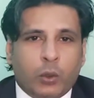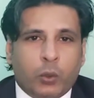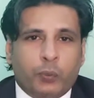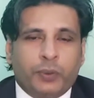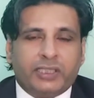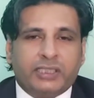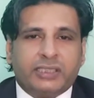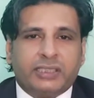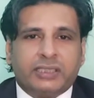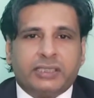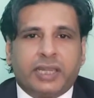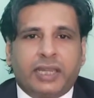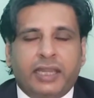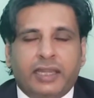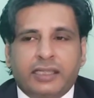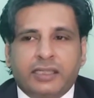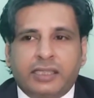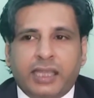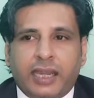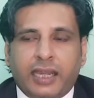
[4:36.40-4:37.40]
which
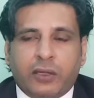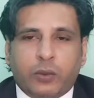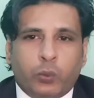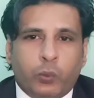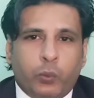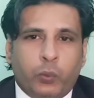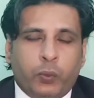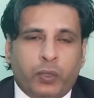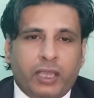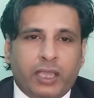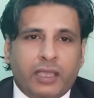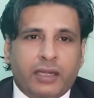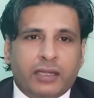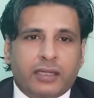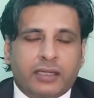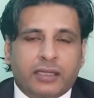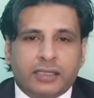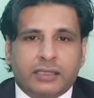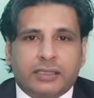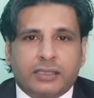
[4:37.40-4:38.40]
state that where
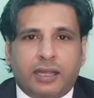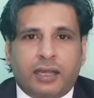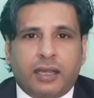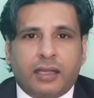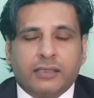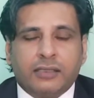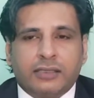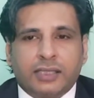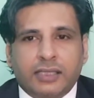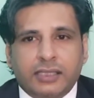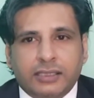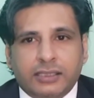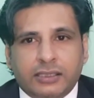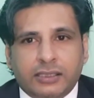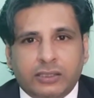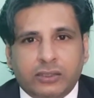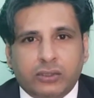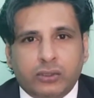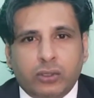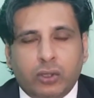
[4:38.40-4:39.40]
qisas is
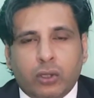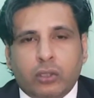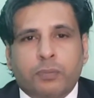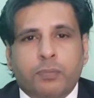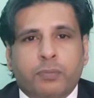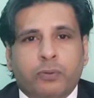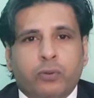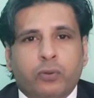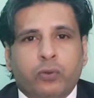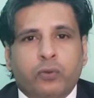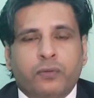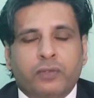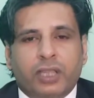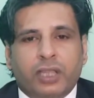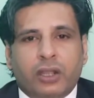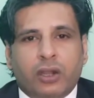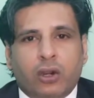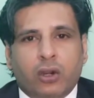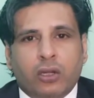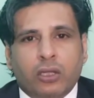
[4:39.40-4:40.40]
not proved
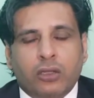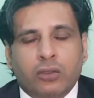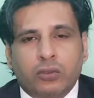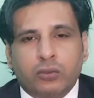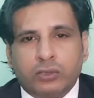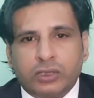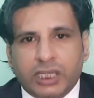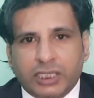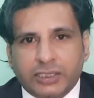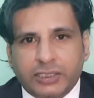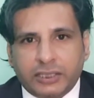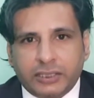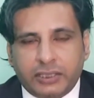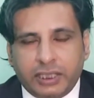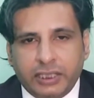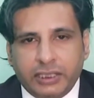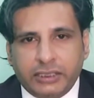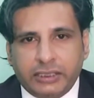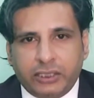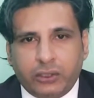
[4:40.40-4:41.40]
according to section
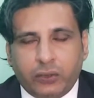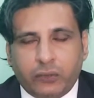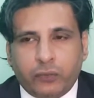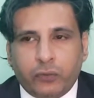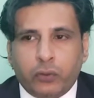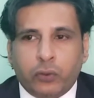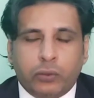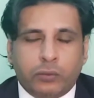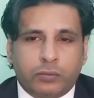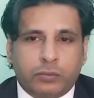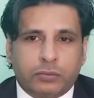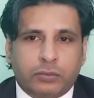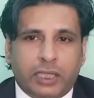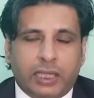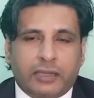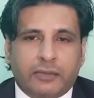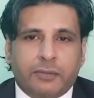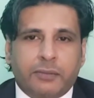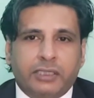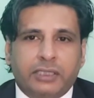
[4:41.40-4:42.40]
304,
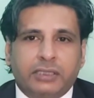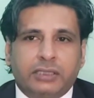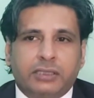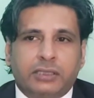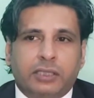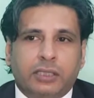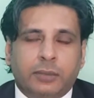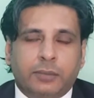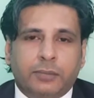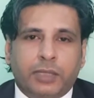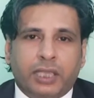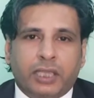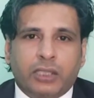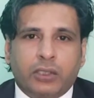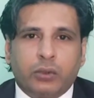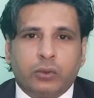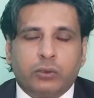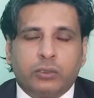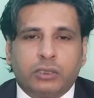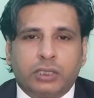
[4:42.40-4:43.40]
that means the
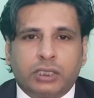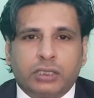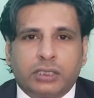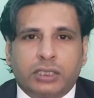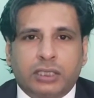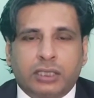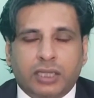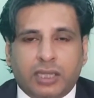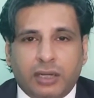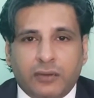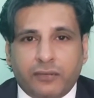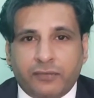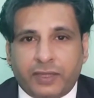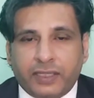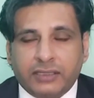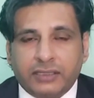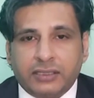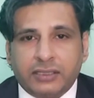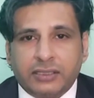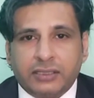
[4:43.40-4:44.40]
accused doesn't
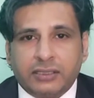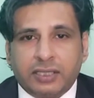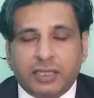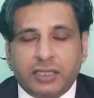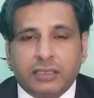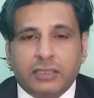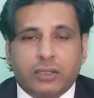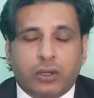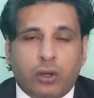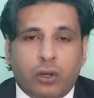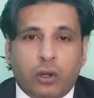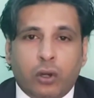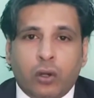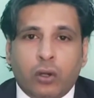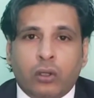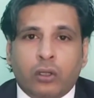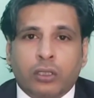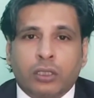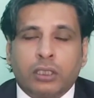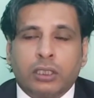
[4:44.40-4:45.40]
confess his guilt
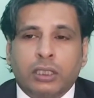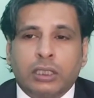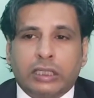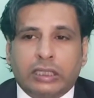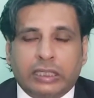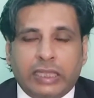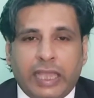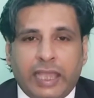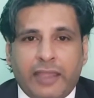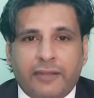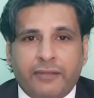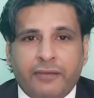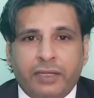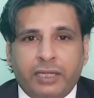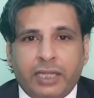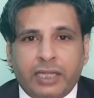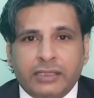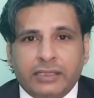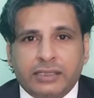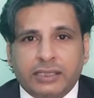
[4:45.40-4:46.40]
or the
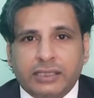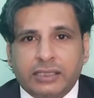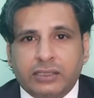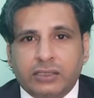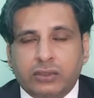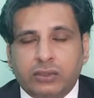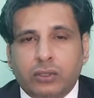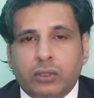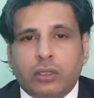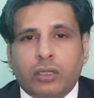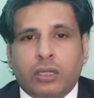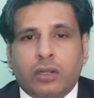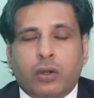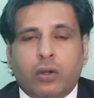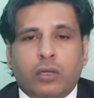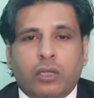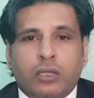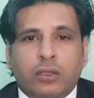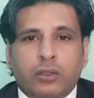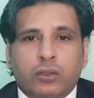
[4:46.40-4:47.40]
evidence is not
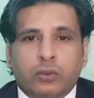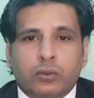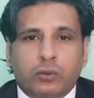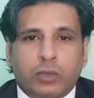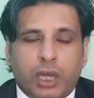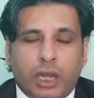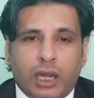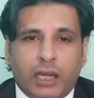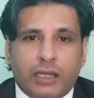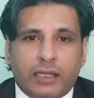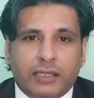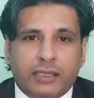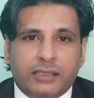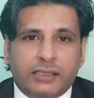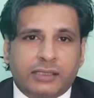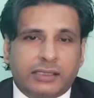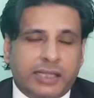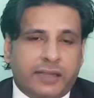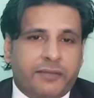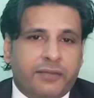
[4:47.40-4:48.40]
according to article
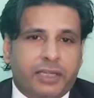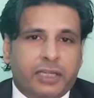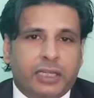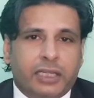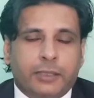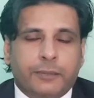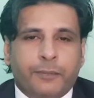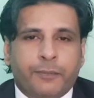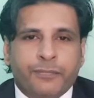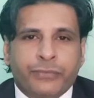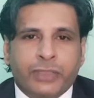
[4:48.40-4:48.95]
17.